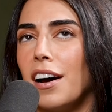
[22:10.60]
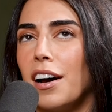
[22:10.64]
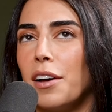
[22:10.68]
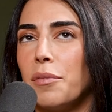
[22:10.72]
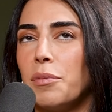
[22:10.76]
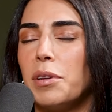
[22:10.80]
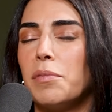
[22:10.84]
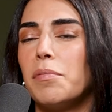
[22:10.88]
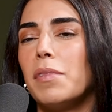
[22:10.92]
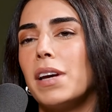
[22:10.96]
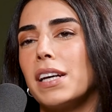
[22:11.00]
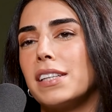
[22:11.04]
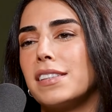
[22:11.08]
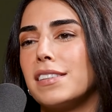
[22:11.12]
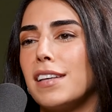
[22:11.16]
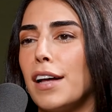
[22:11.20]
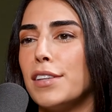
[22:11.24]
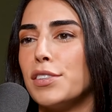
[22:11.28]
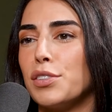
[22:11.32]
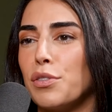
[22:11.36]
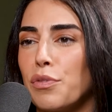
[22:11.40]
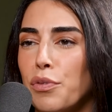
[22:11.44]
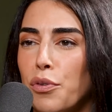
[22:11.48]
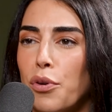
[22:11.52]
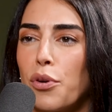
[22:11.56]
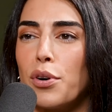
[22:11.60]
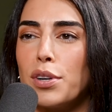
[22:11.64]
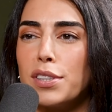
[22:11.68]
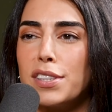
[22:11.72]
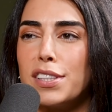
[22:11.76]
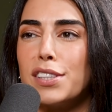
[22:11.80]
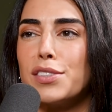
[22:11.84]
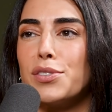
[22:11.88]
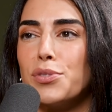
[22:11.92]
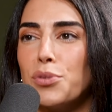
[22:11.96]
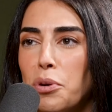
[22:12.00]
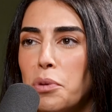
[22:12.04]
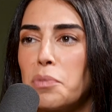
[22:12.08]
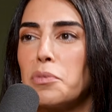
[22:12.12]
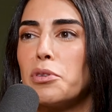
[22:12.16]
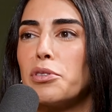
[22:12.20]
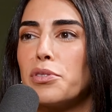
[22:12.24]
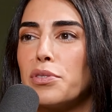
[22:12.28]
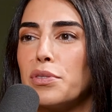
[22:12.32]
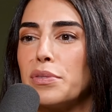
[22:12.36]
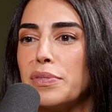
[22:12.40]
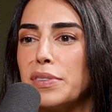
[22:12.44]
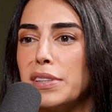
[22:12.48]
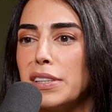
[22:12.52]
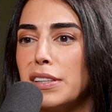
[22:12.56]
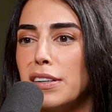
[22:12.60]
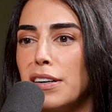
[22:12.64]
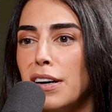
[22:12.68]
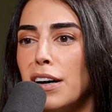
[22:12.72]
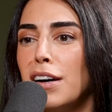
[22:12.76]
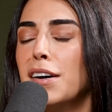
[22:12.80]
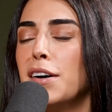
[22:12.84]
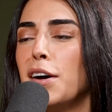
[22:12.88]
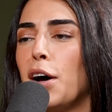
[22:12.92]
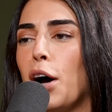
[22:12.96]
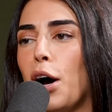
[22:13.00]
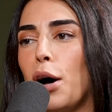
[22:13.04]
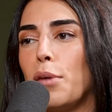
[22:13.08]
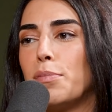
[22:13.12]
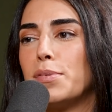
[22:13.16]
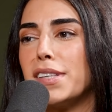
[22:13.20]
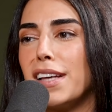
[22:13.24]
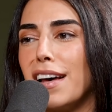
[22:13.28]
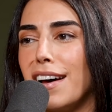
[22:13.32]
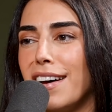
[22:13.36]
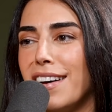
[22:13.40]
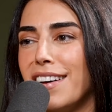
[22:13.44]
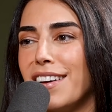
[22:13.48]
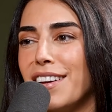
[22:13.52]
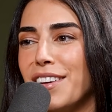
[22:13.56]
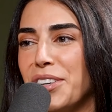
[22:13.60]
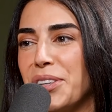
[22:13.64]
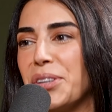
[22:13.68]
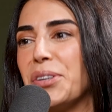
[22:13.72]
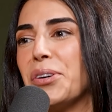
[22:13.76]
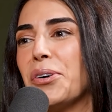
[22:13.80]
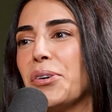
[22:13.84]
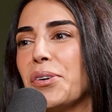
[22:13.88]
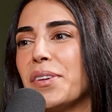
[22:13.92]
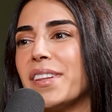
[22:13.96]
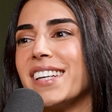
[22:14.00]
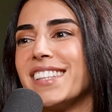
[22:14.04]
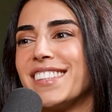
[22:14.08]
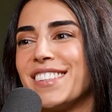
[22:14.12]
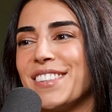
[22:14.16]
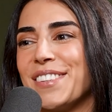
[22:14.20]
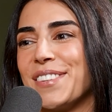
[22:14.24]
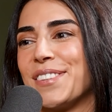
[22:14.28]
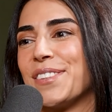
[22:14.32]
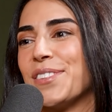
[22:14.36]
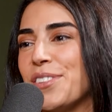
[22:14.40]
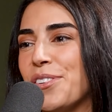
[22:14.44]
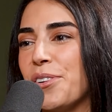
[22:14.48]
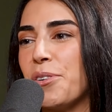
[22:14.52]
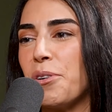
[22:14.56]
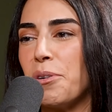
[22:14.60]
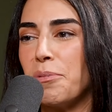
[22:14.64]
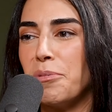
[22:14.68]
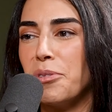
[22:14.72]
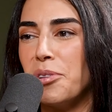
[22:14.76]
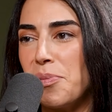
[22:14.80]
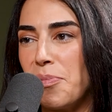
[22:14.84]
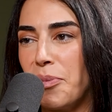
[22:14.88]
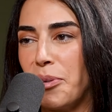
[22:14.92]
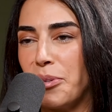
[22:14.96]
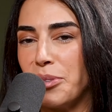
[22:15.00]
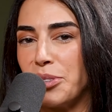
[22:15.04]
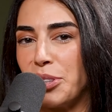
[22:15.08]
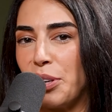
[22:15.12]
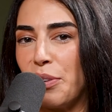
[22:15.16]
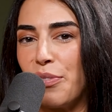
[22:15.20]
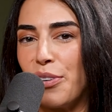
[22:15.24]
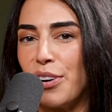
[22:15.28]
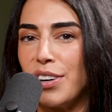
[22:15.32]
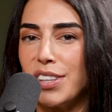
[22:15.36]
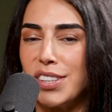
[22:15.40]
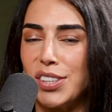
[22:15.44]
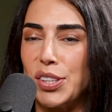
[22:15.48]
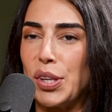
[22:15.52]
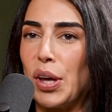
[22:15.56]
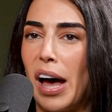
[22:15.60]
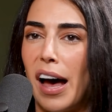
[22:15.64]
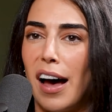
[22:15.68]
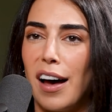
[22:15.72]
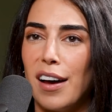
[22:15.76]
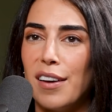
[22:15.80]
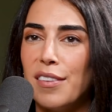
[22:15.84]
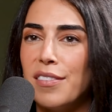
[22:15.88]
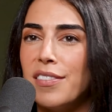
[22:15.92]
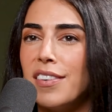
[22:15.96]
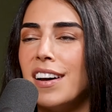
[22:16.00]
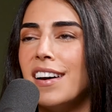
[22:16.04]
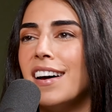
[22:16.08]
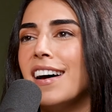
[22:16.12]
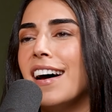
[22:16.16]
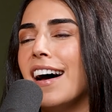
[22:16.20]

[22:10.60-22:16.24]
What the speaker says: I mean, makes sense. Of course, it's normal to feel upset, that's also a normal emotion for us to have.